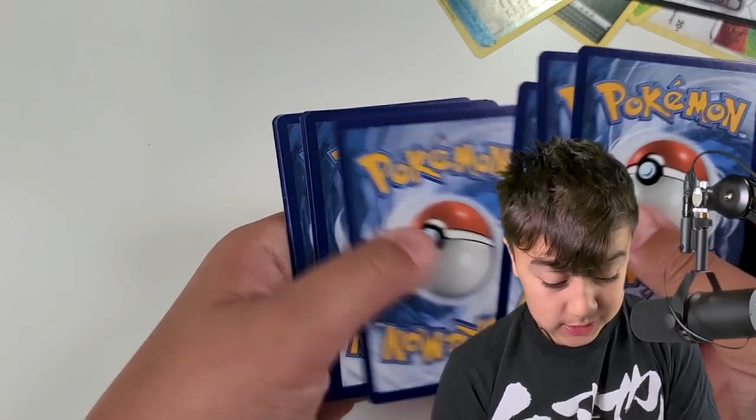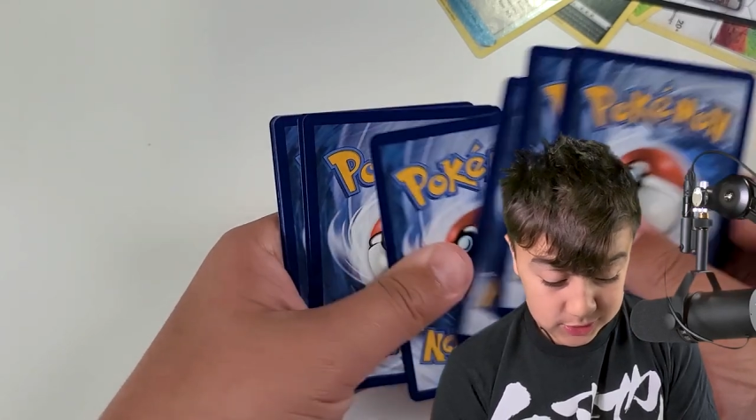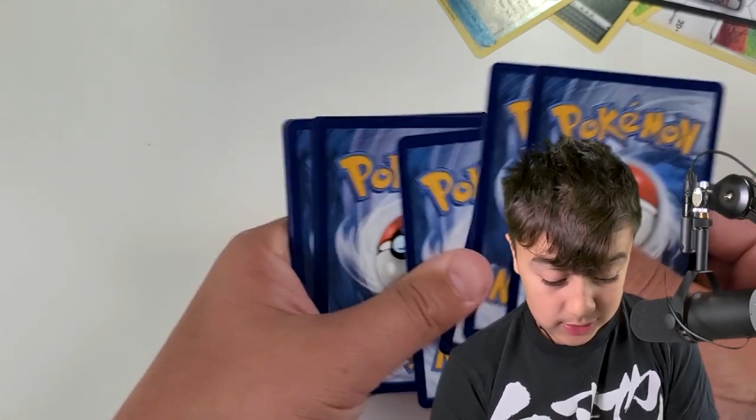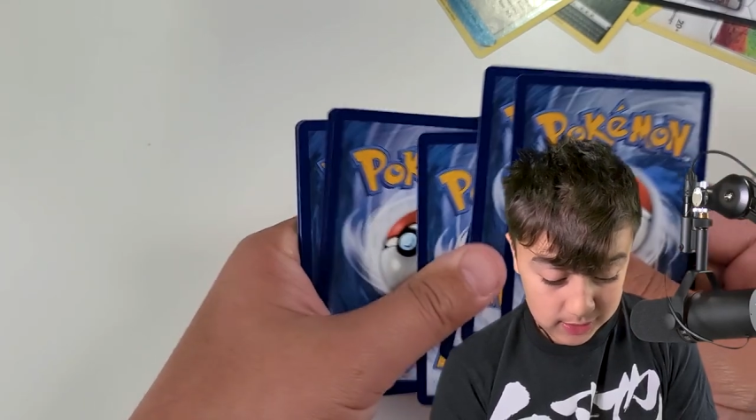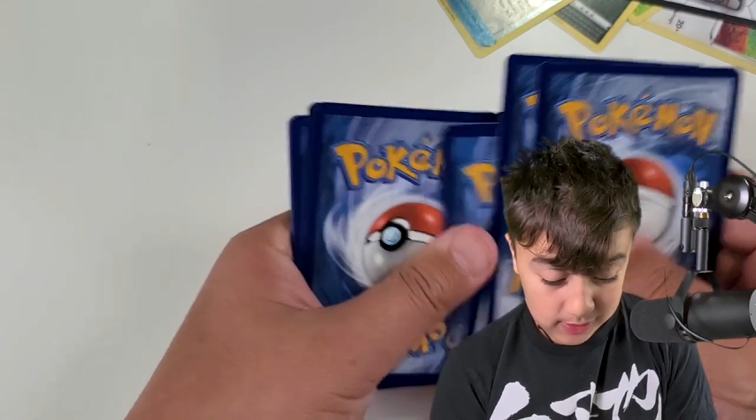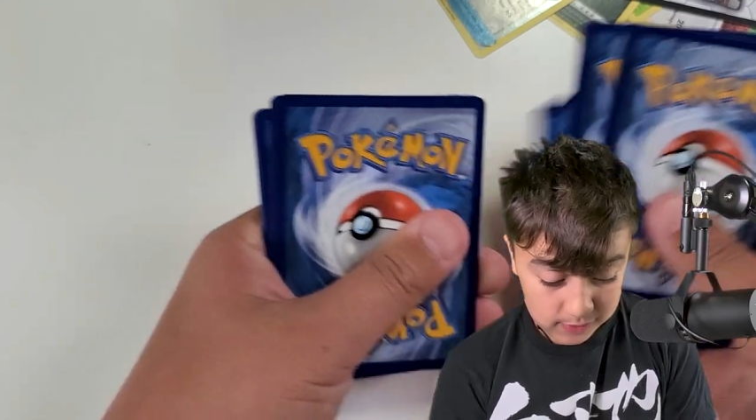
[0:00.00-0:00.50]
I
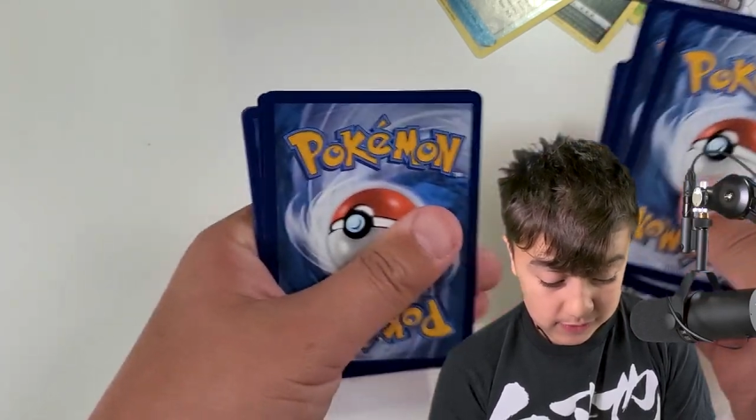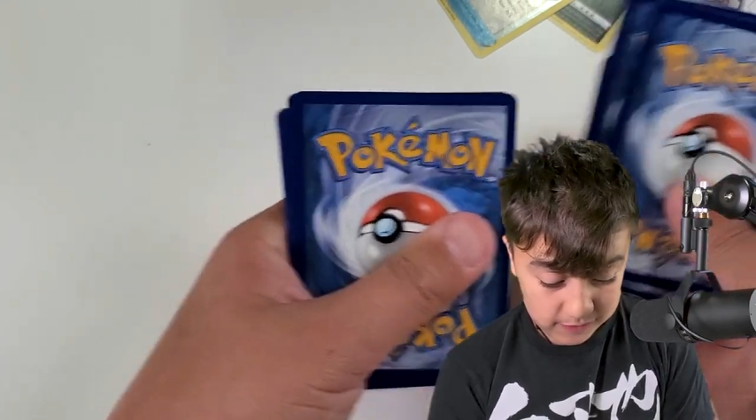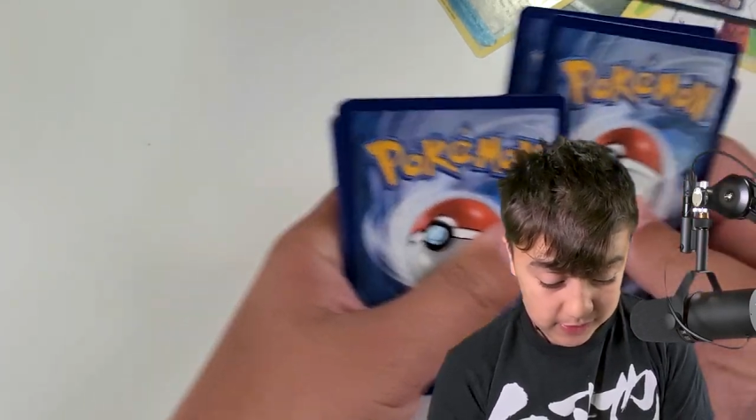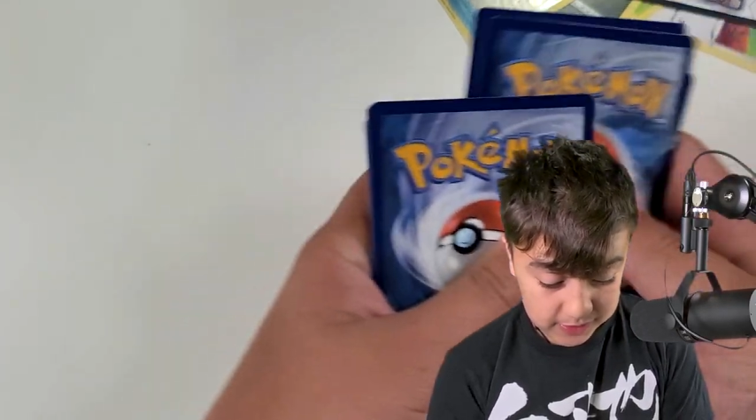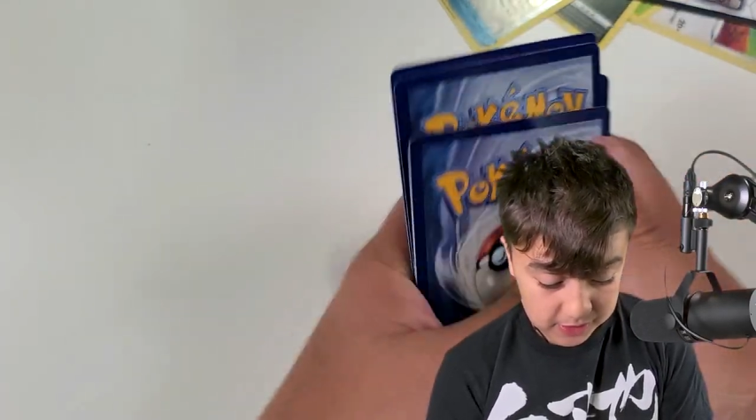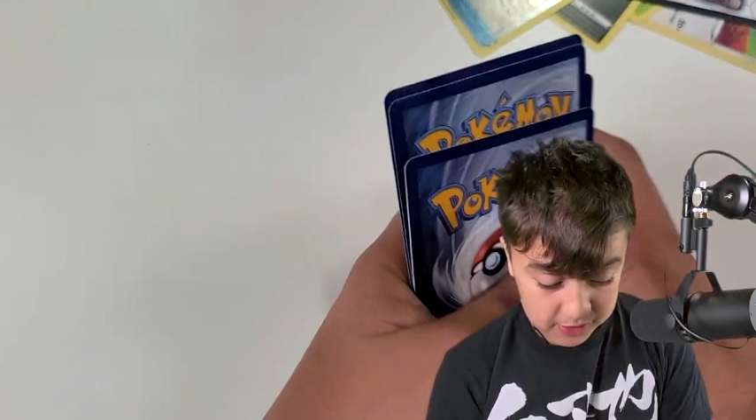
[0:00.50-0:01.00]
start out with
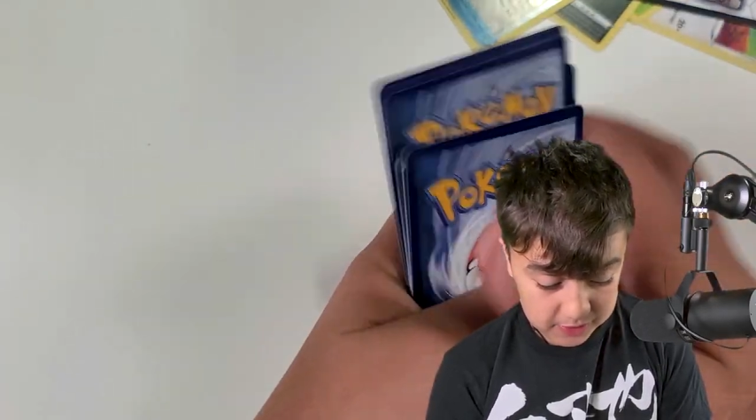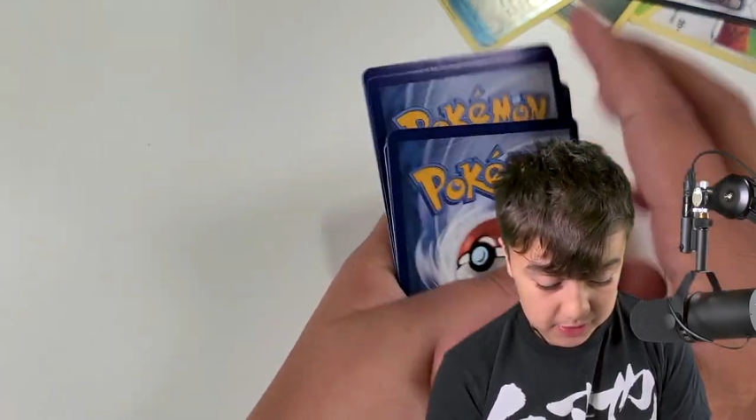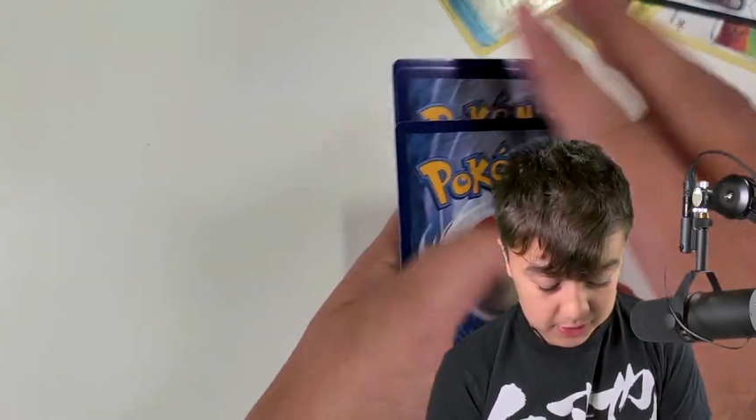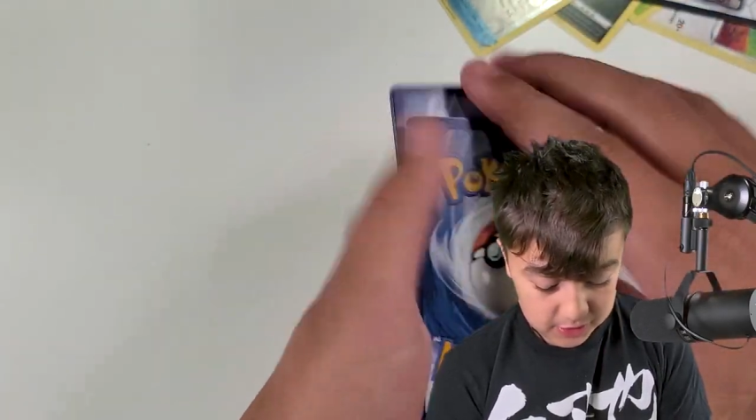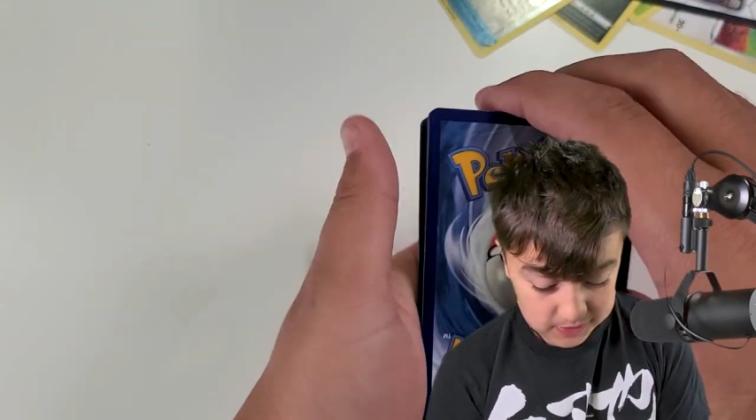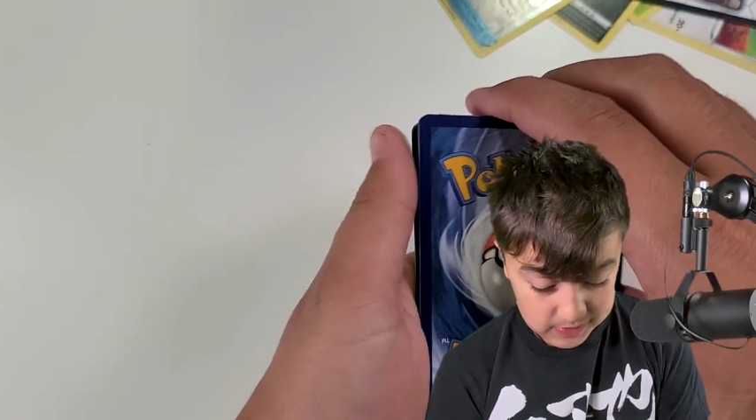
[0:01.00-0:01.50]

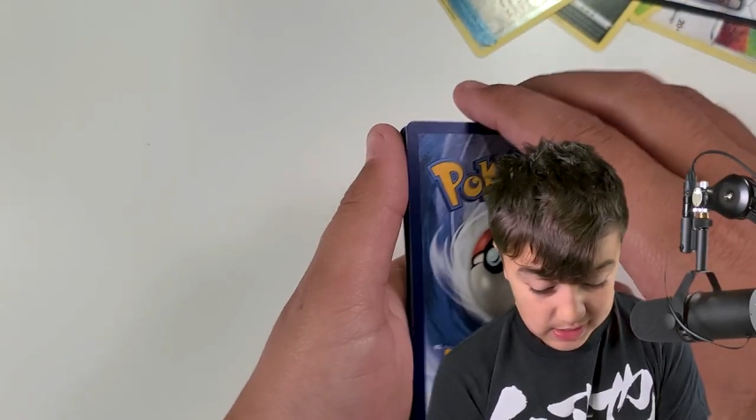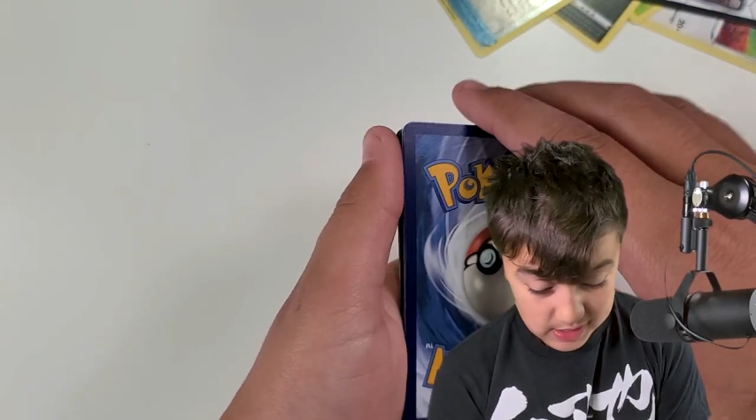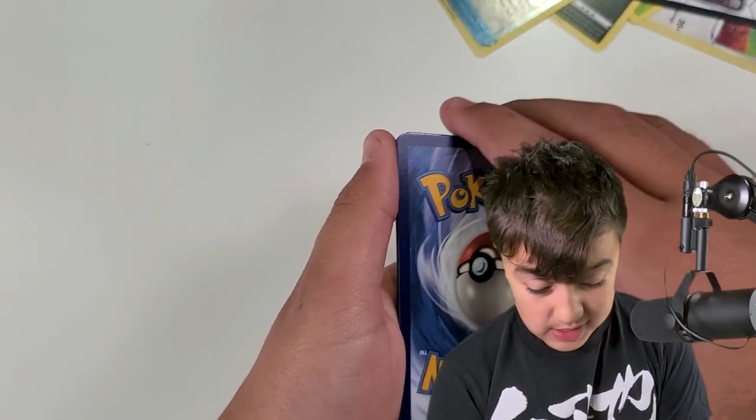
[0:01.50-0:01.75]
Fuecoco,